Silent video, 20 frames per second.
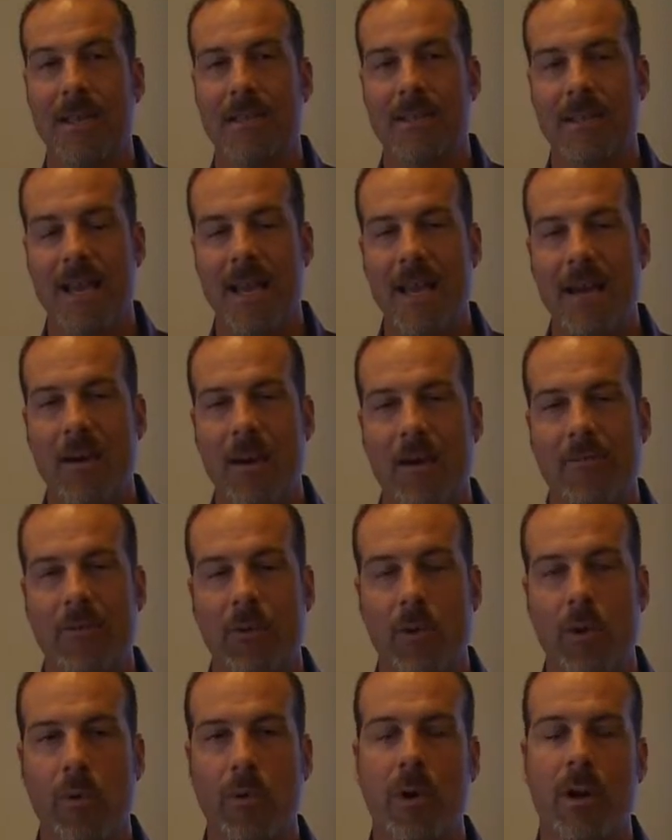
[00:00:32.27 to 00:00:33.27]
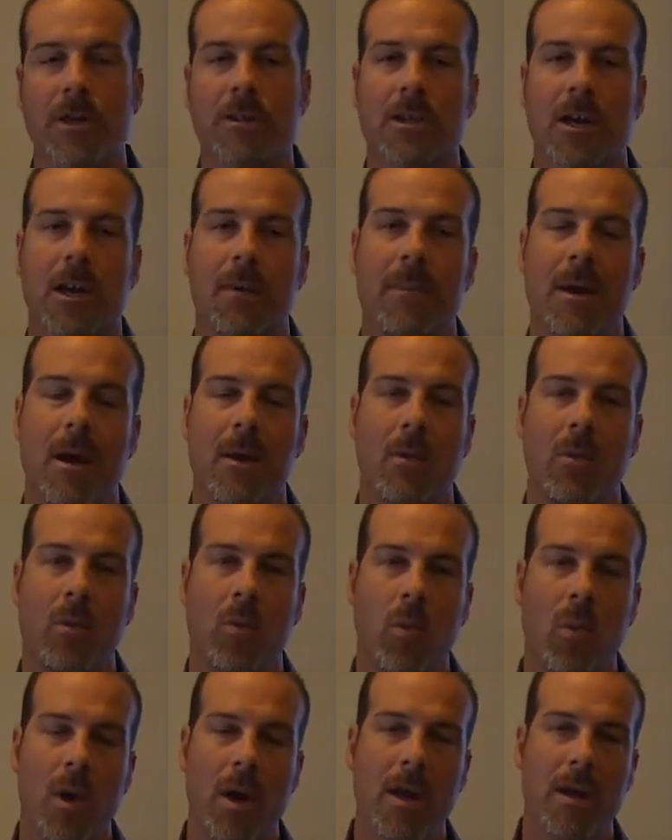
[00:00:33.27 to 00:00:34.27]
Today, however, we want to talk
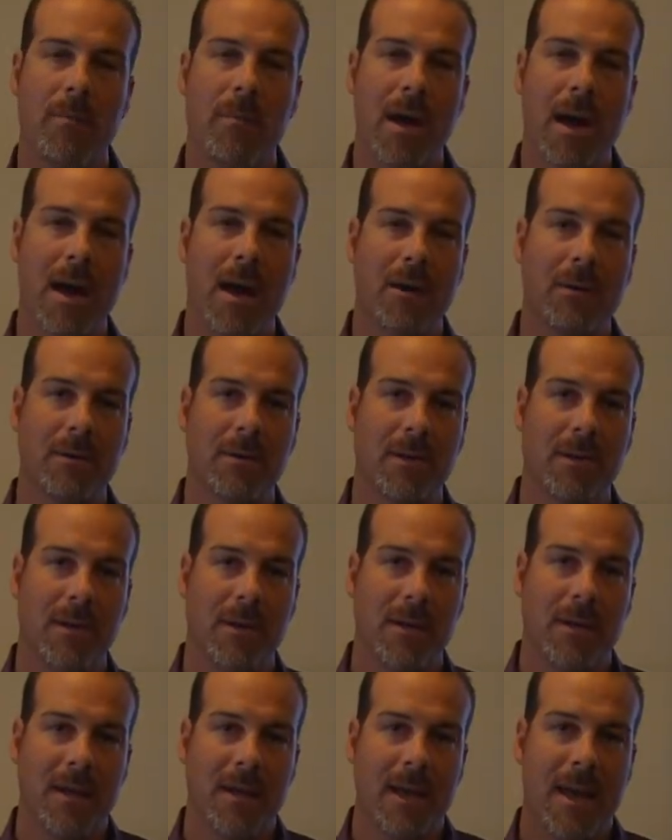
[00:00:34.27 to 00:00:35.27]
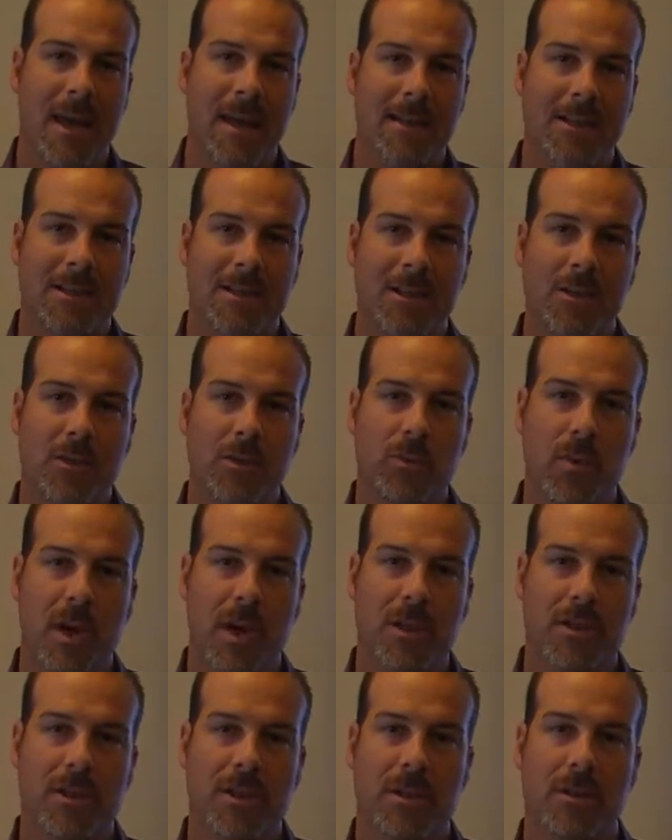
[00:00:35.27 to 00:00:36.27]
about what about a
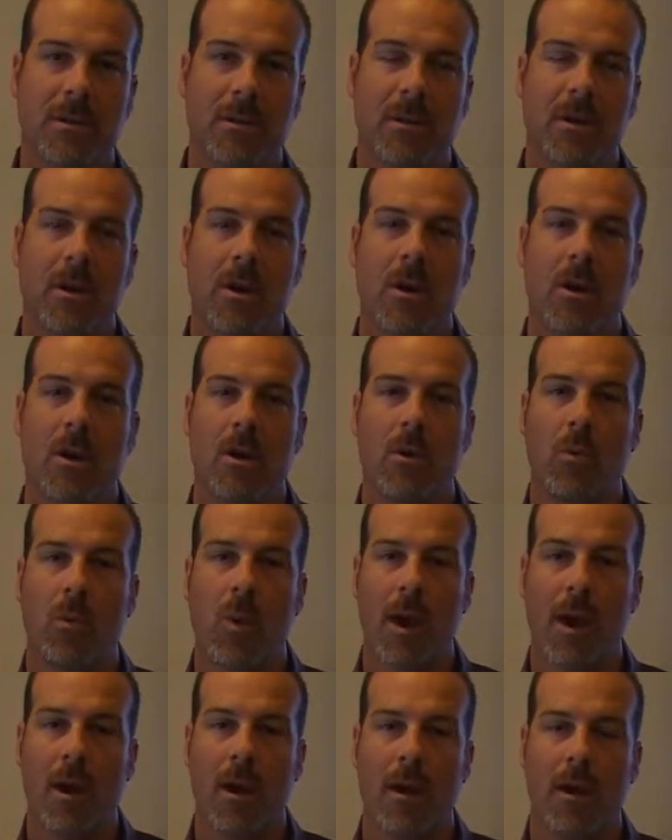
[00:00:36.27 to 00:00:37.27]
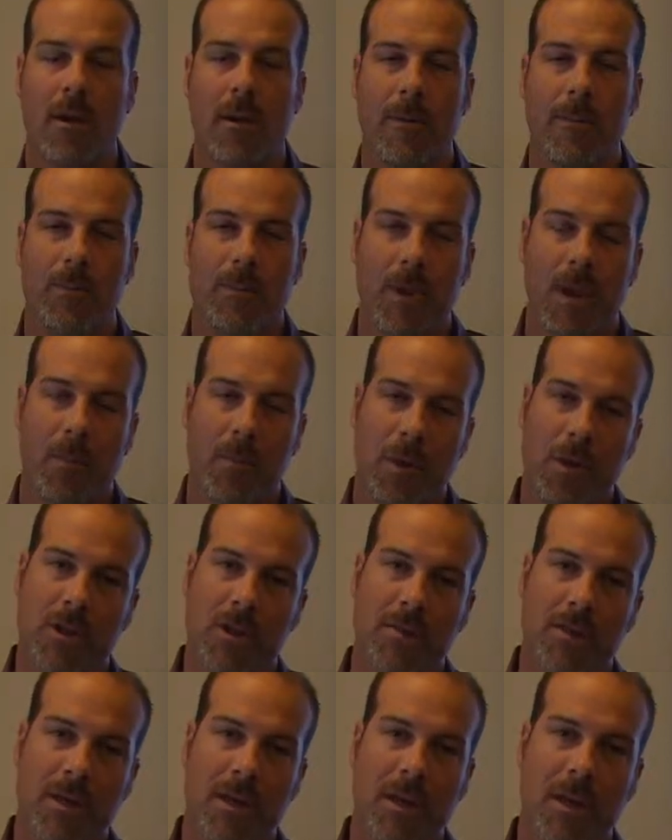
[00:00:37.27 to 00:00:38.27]
situation where a
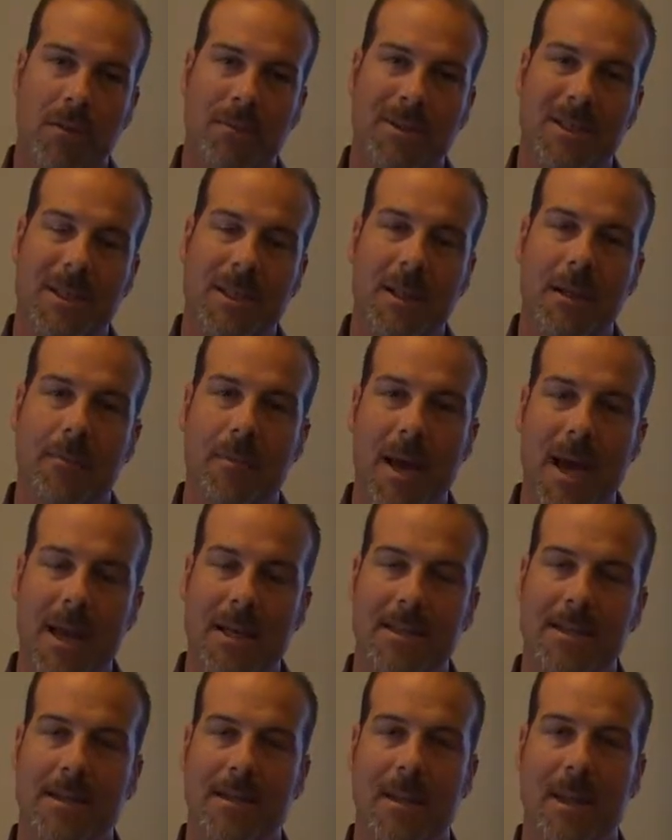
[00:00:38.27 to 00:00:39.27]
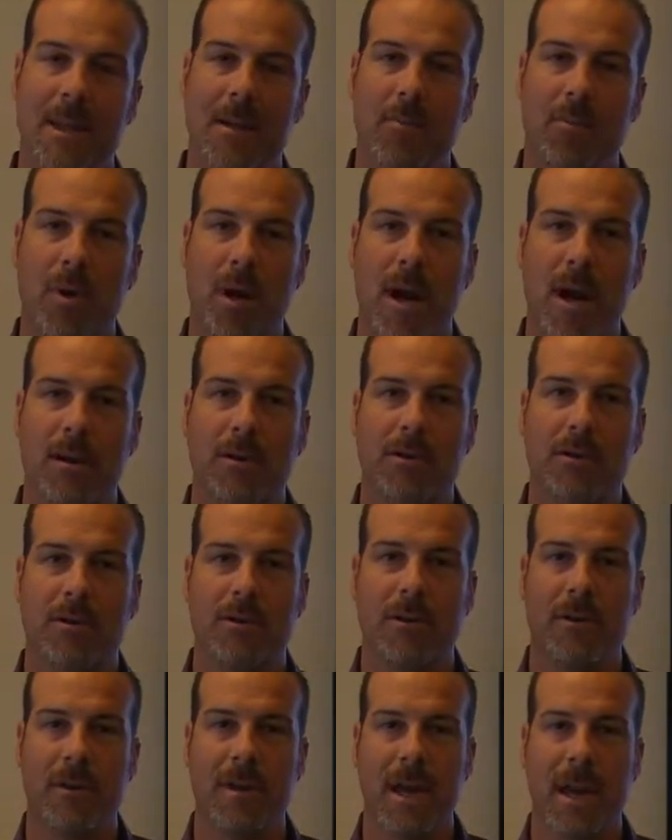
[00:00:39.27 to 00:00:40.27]
person becomes incapacitated prior to
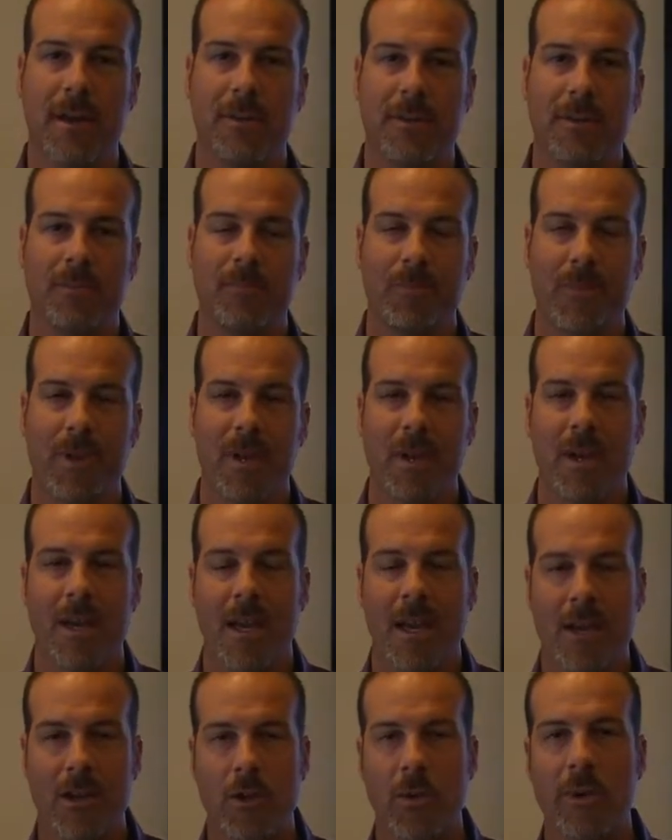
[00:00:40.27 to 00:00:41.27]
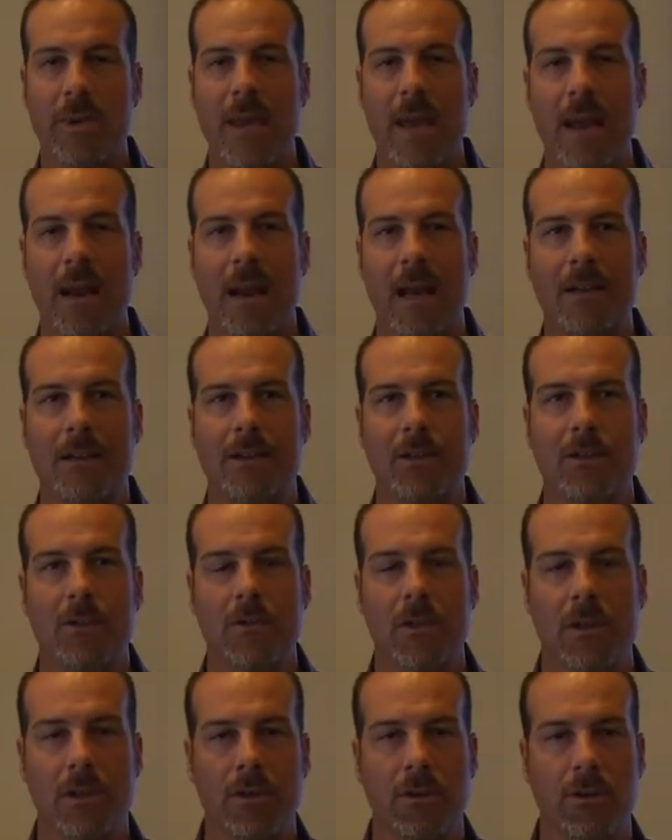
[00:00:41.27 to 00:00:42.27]
their death. In doing that, I'd like to
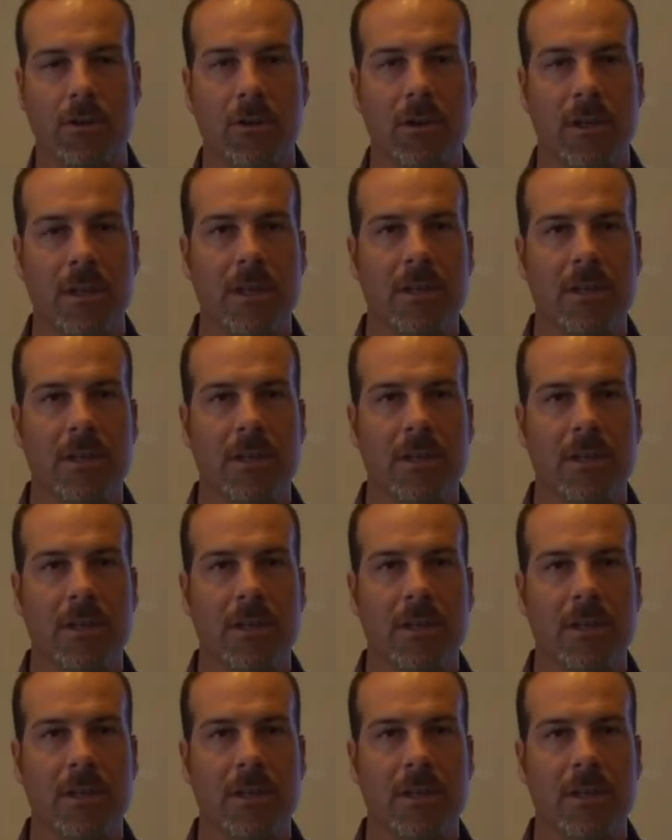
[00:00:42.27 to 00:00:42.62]
use a little